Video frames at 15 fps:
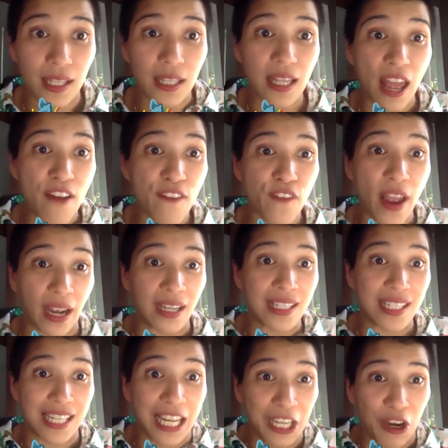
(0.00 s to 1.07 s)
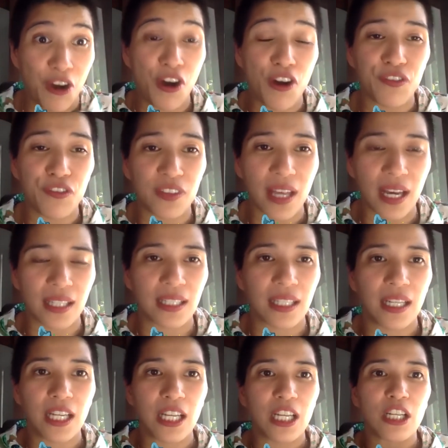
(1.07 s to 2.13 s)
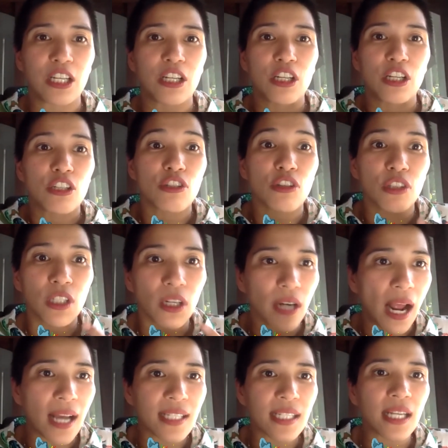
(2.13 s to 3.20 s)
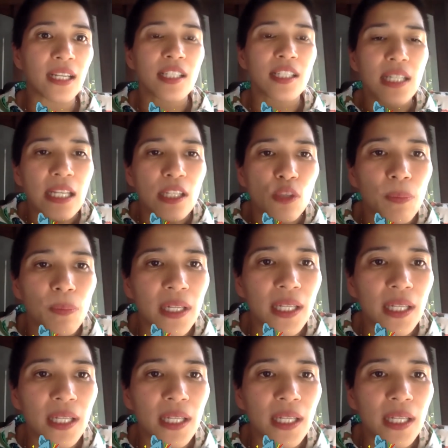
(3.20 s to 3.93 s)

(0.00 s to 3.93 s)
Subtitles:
the effects of that. So they're asking us, can we